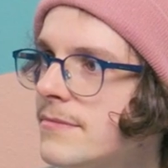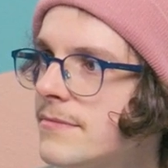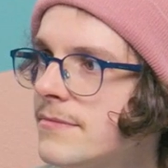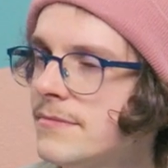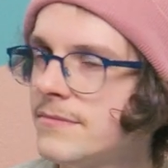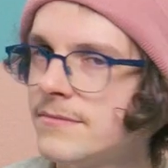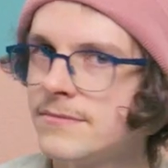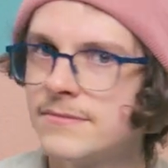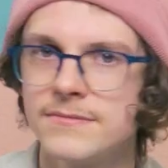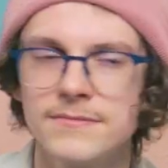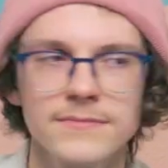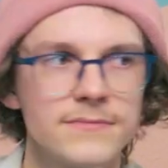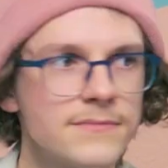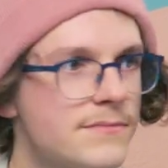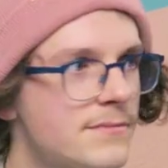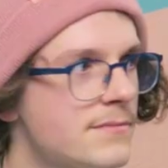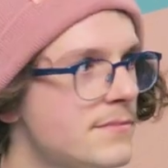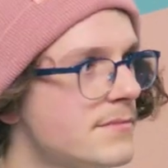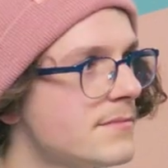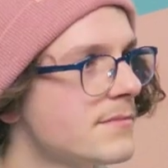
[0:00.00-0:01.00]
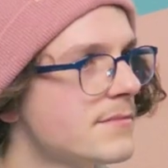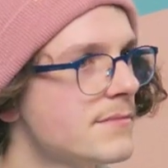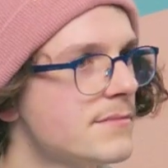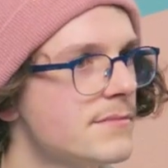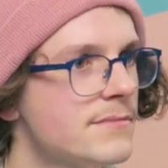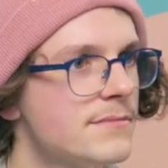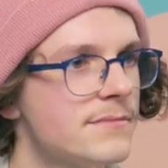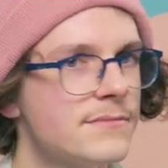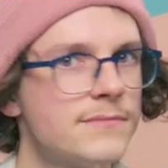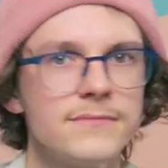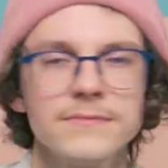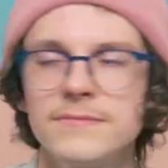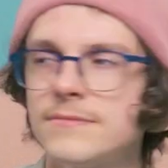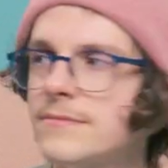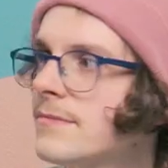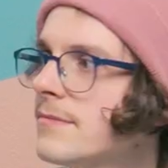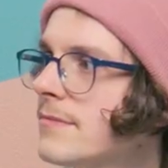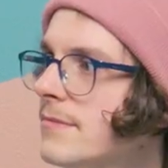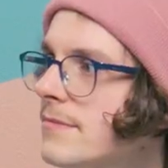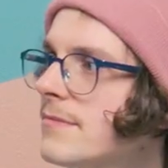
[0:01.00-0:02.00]

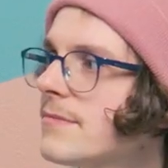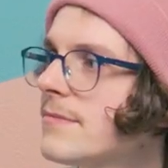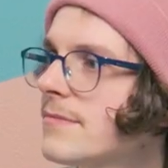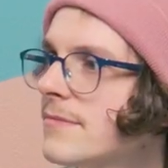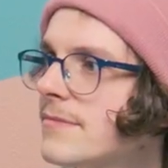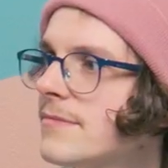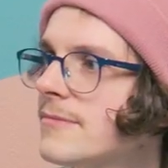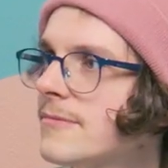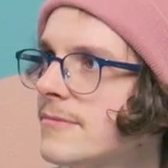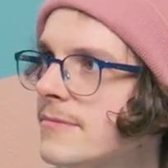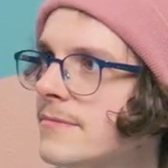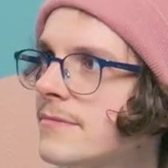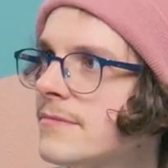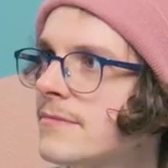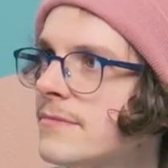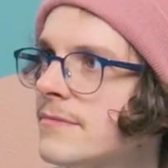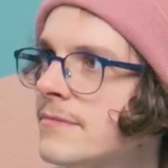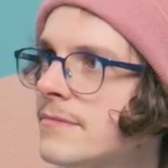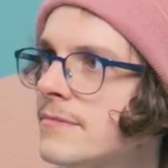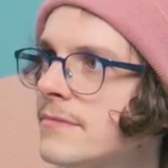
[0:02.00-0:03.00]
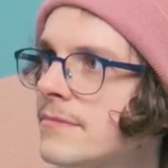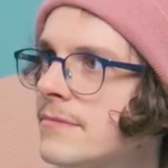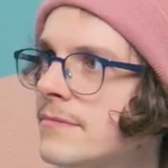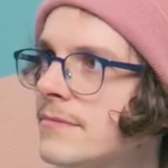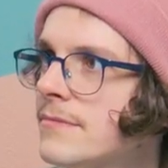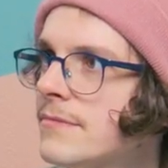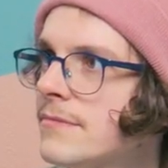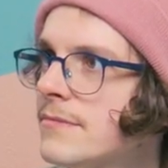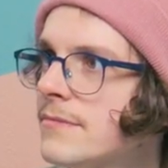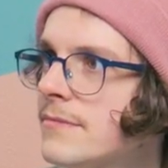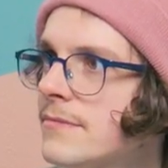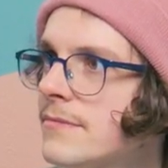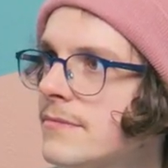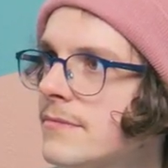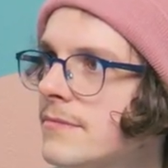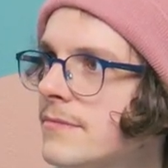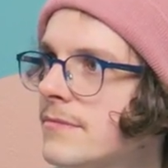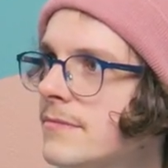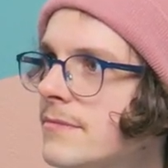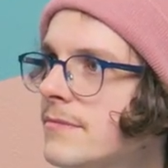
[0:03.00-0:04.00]

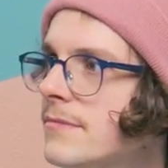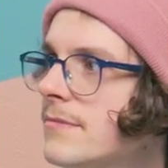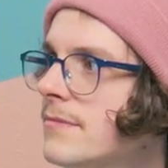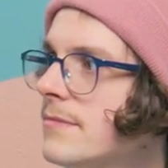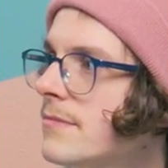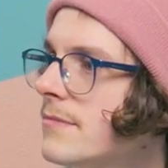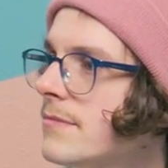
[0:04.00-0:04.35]
The person shown says nothing.